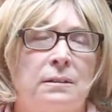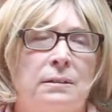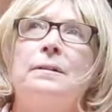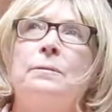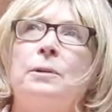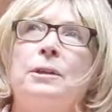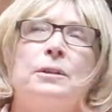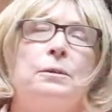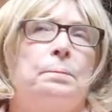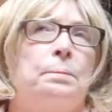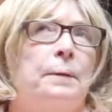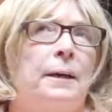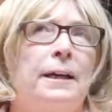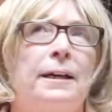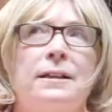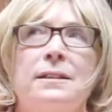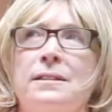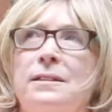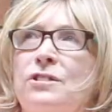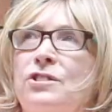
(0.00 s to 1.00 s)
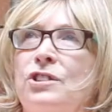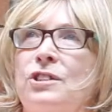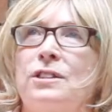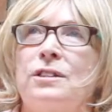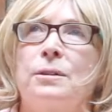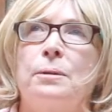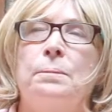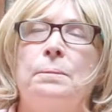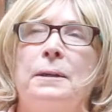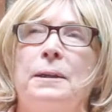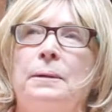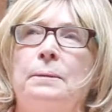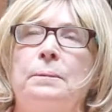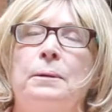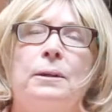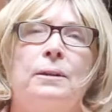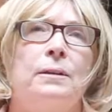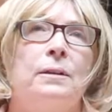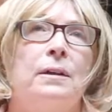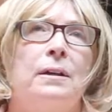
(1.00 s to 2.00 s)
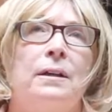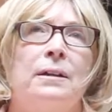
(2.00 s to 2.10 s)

What you pay is just so minimal.